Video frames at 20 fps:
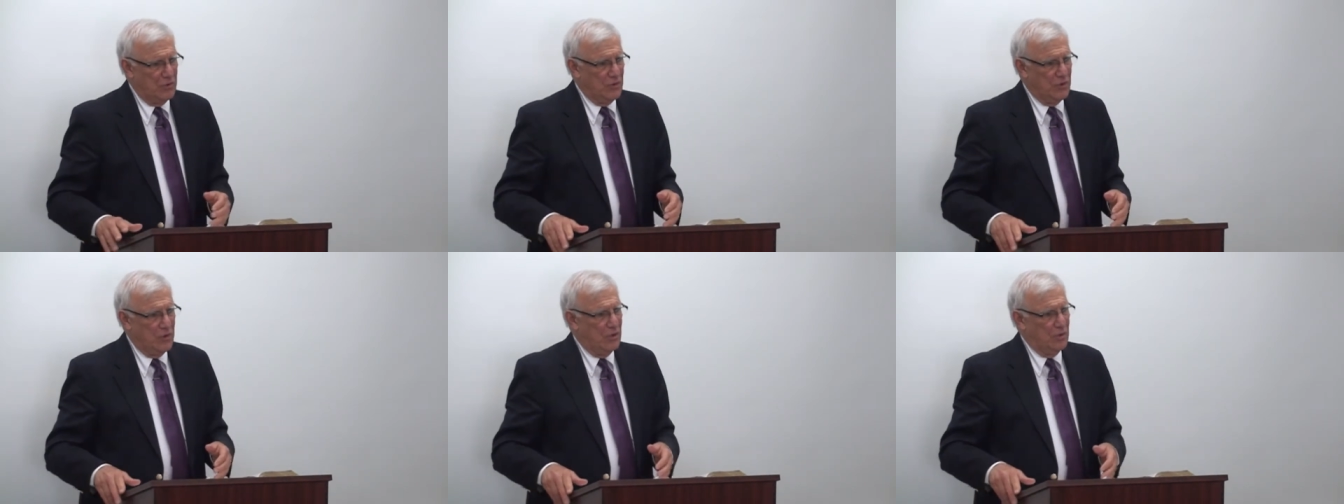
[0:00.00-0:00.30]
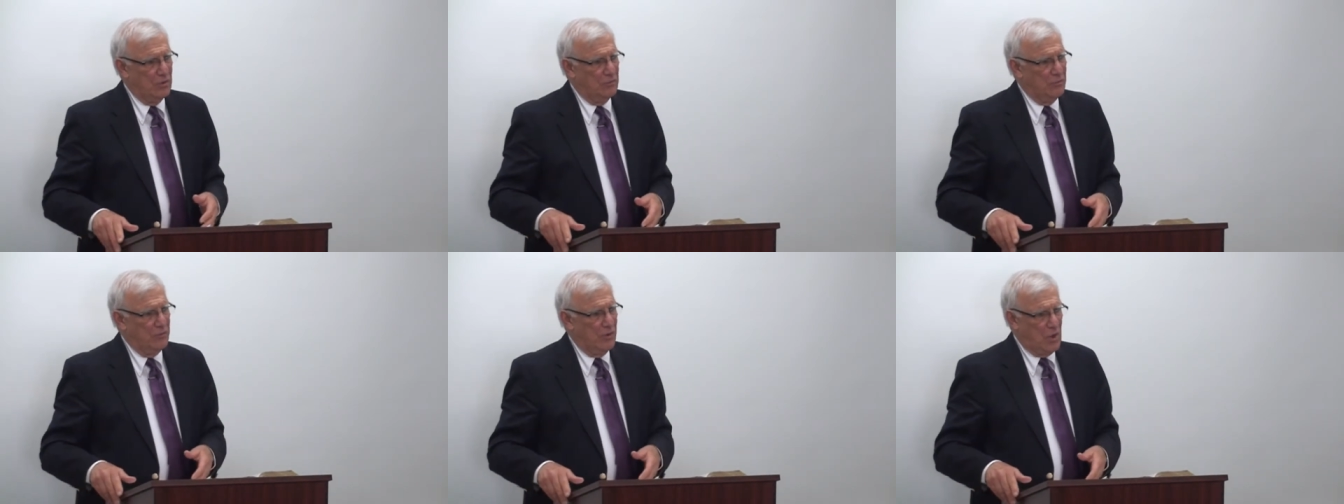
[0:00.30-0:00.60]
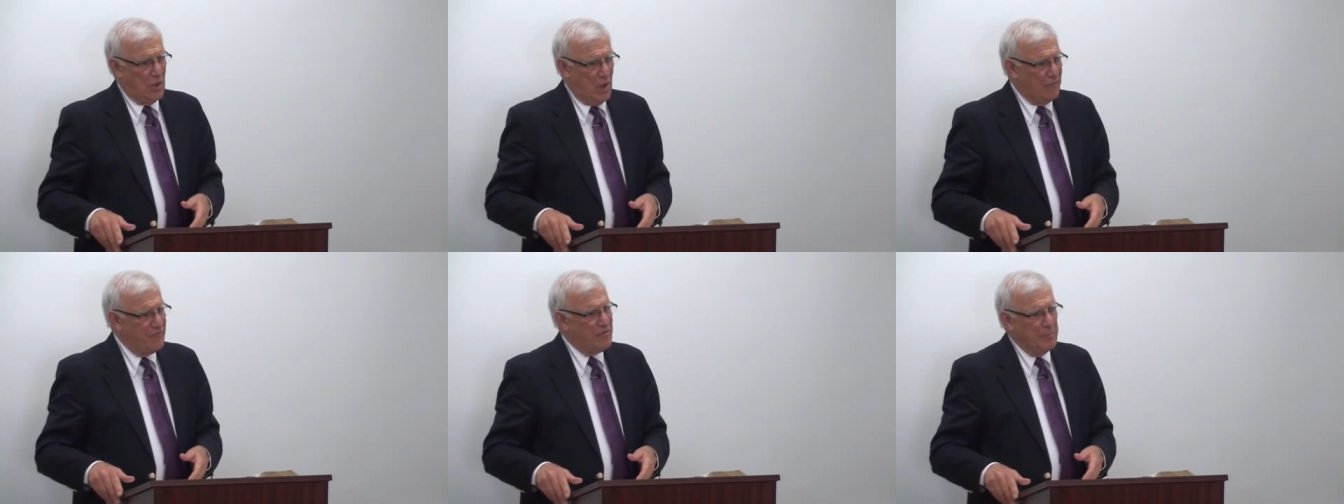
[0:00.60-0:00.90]
The, the
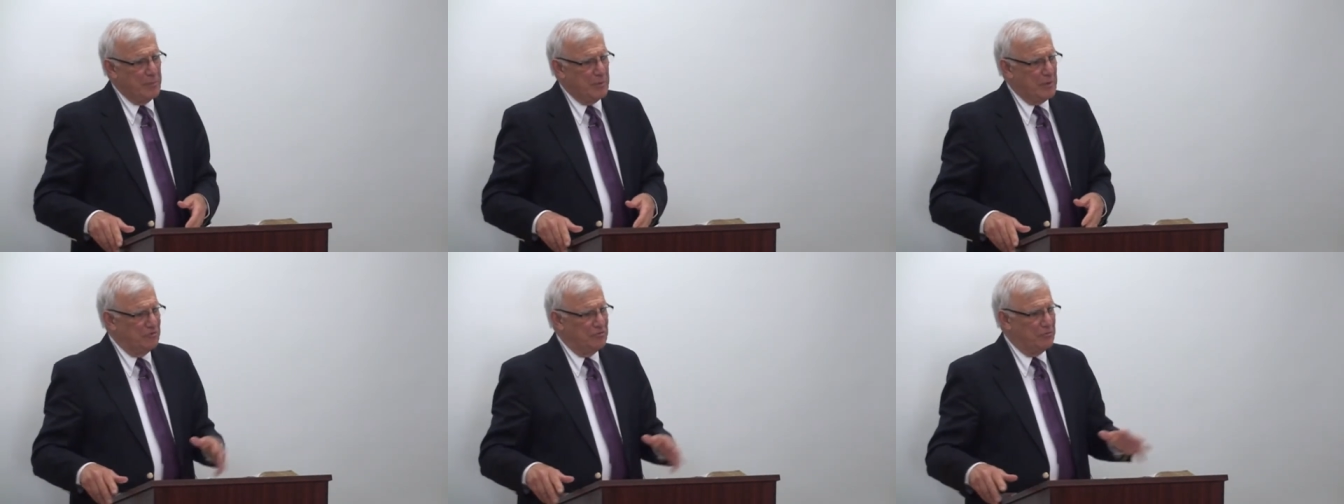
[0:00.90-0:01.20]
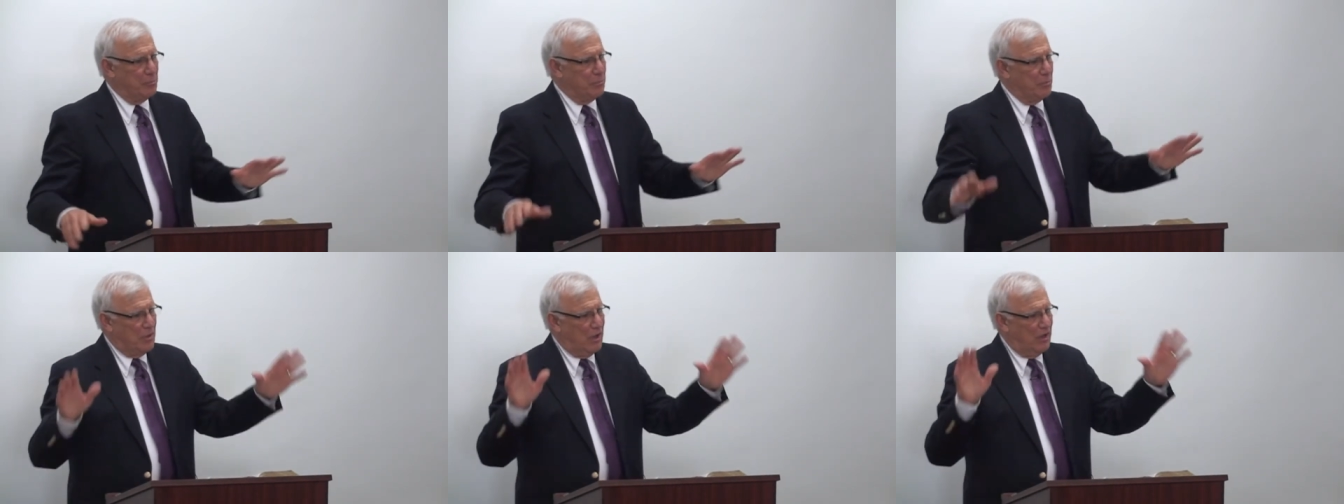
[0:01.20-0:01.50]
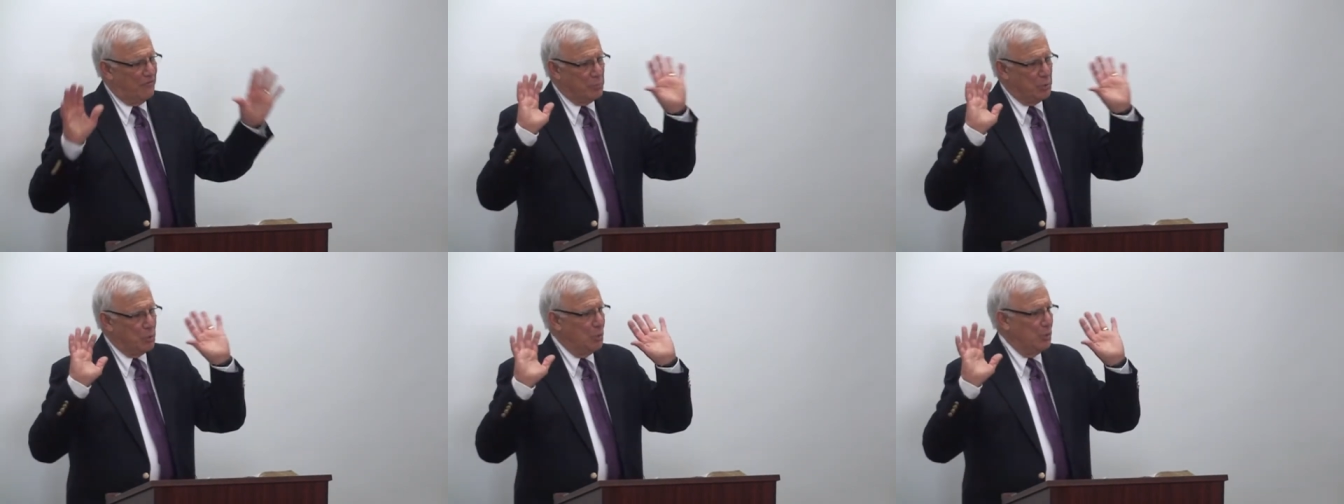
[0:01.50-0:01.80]
government is,
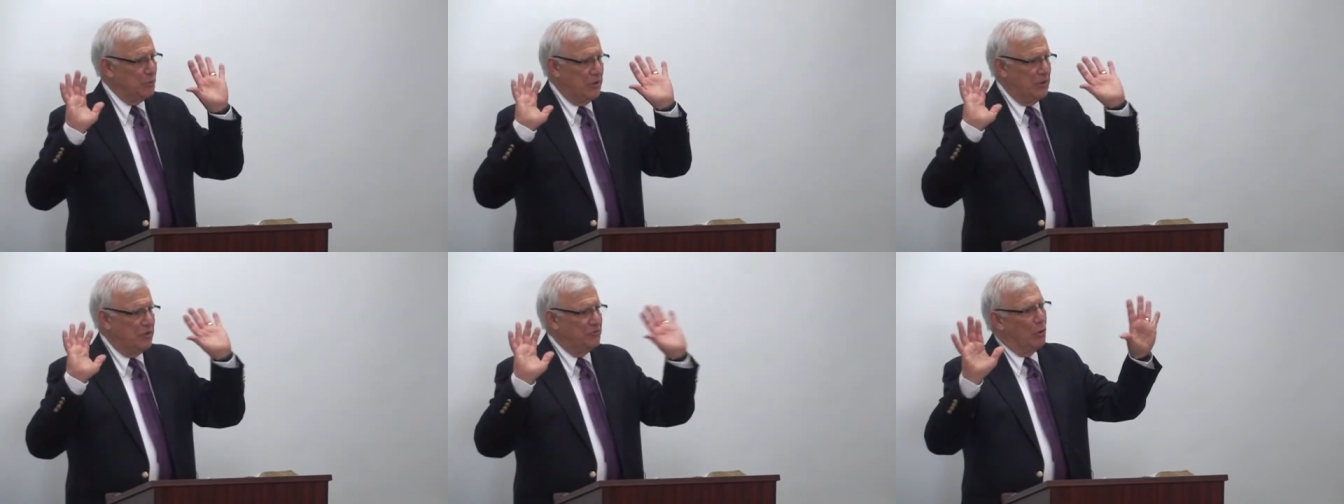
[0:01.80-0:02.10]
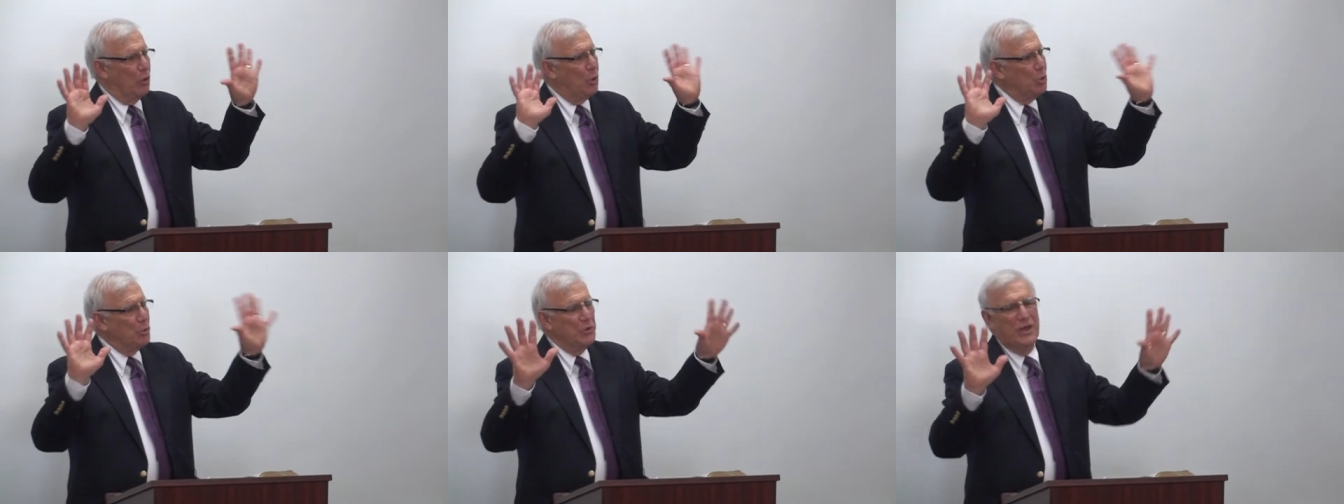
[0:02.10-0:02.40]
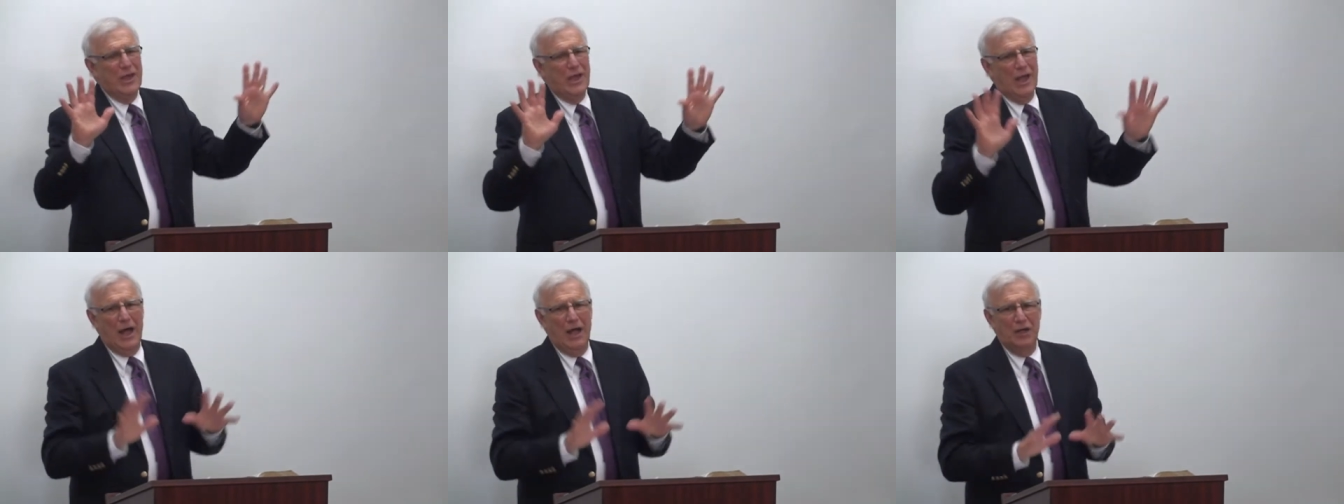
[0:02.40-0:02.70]
of Burundi is
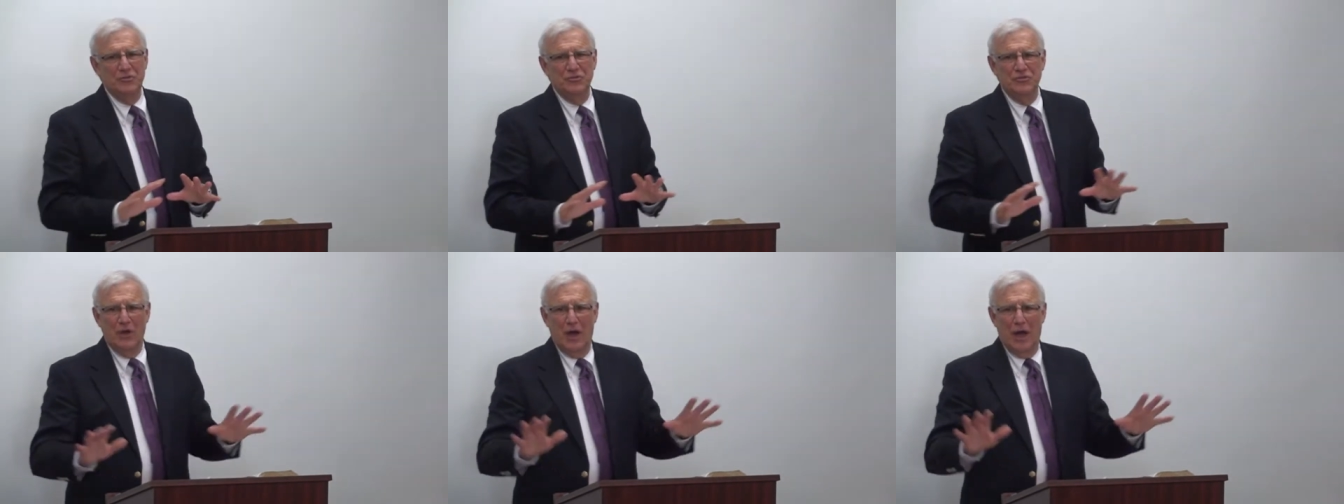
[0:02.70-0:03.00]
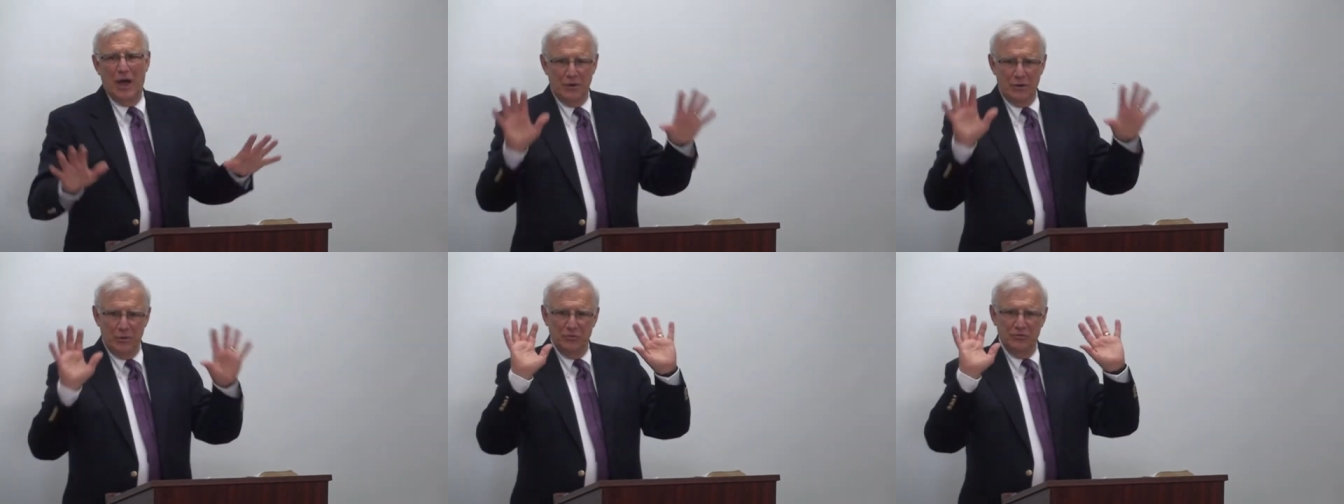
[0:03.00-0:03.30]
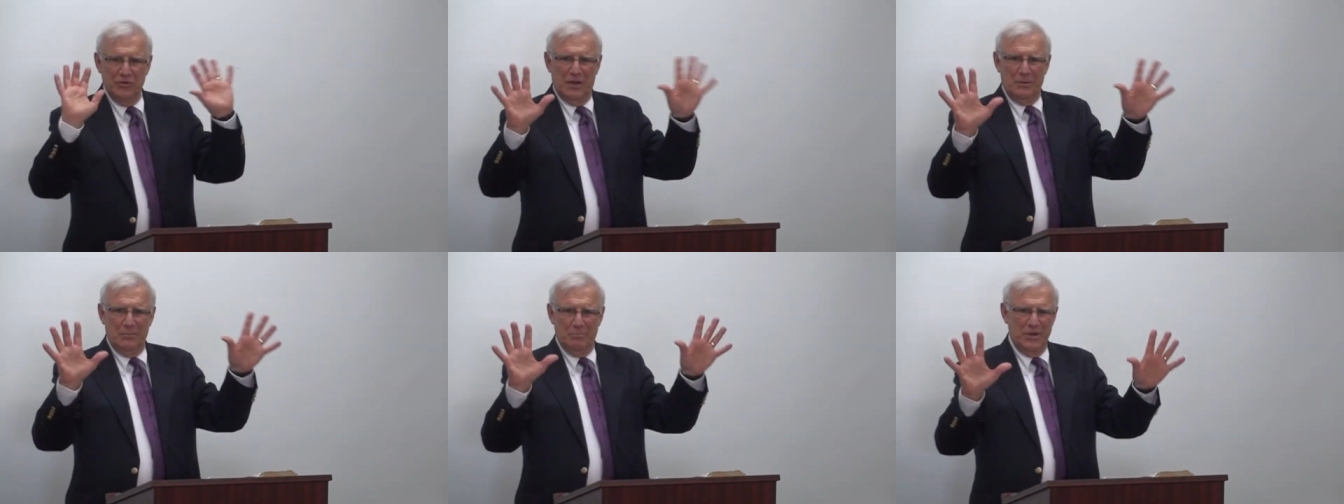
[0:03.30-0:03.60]
holding
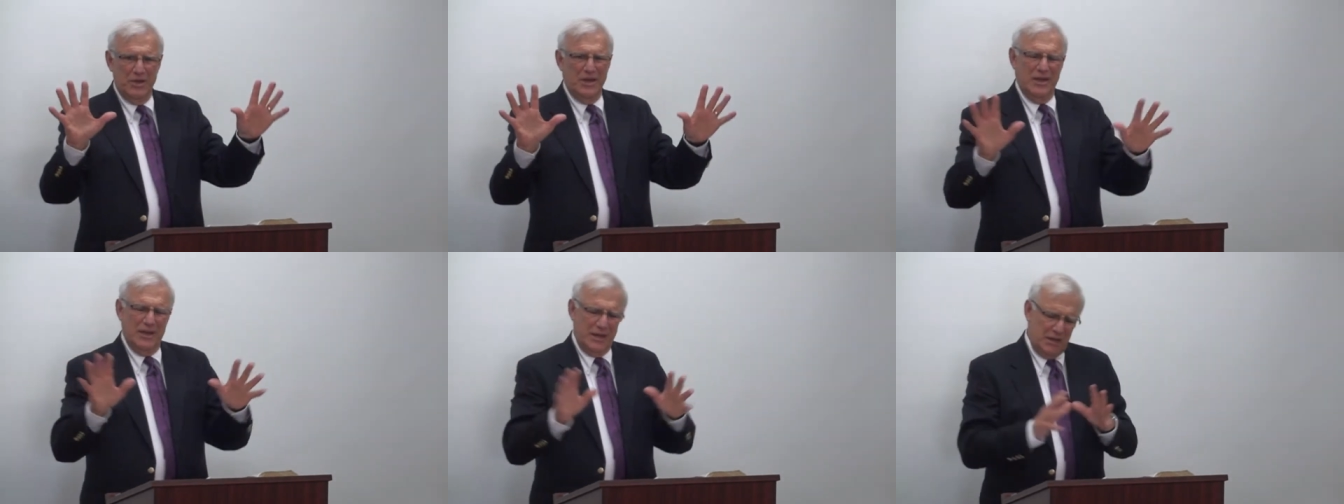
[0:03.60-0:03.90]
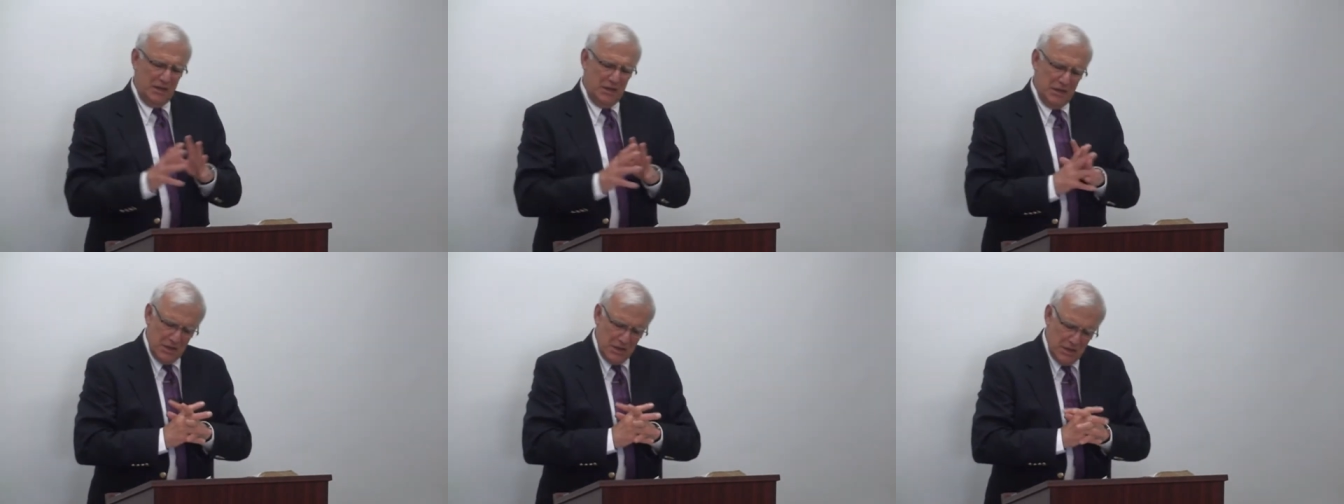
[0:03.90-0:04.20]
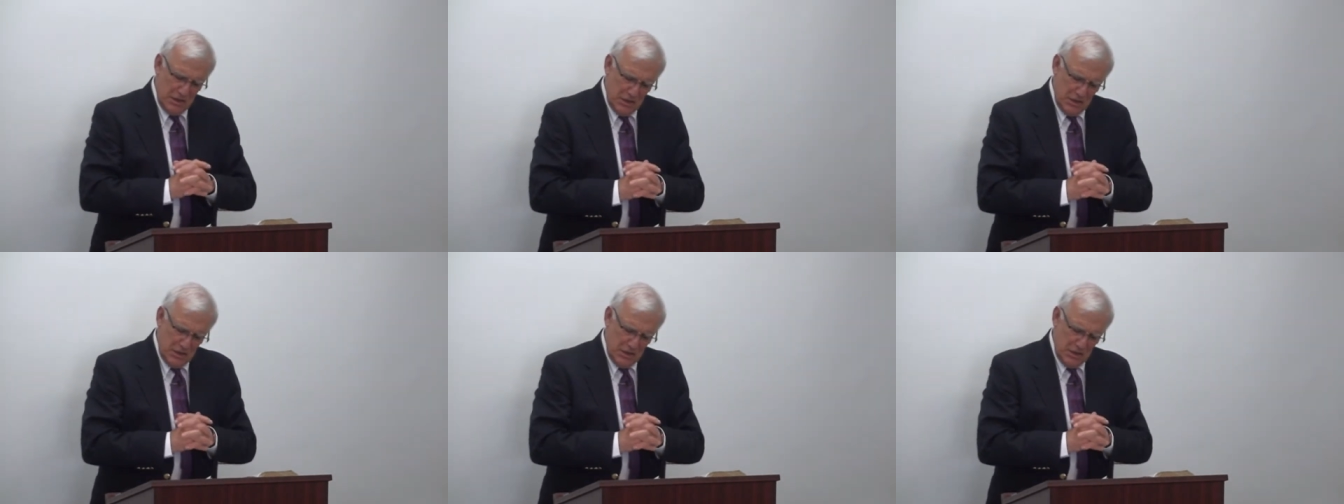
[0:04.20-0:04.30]
outsiders at bay.